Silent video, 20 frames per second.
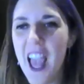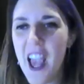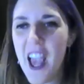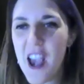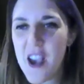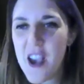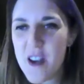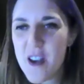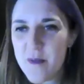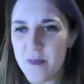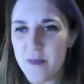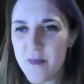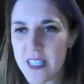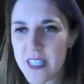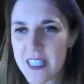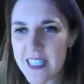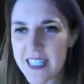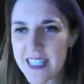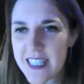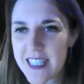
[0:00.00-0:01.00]
Um,
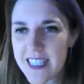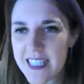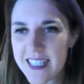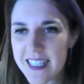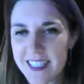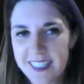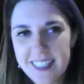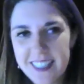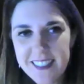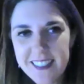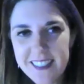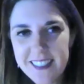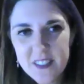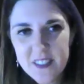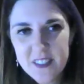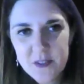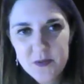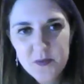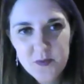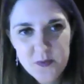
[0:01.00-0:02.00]
first, I, am talking about
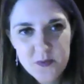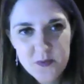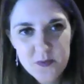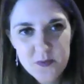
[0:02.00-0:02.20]
my, my